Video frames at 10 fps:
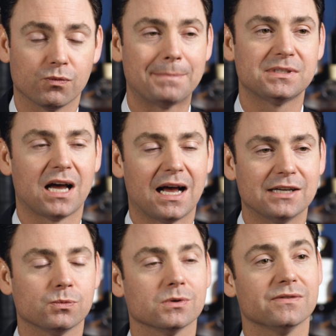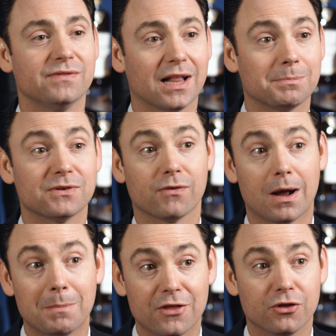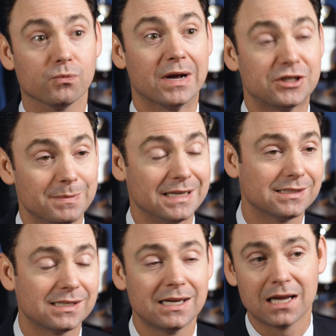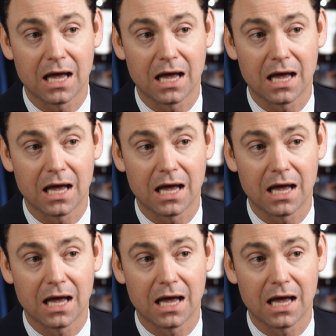Rep ties were developed from the regiments.